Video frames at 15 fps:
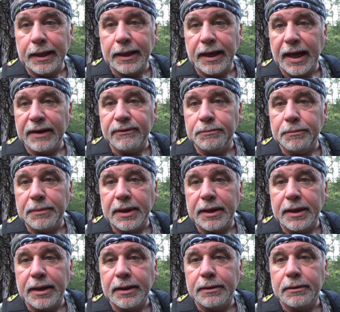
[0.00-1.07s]
and I haven't
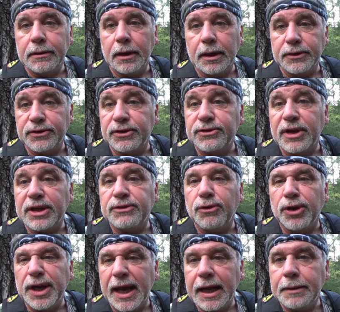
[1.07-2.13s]
been
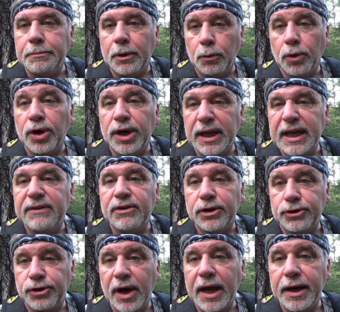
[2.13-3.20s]
successful yet, but we're going to give
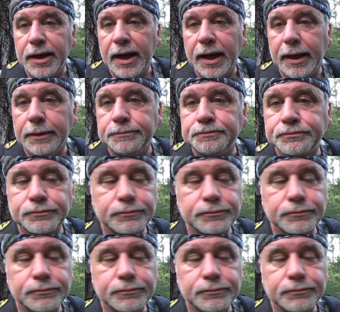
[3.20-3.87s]
it a try tonight.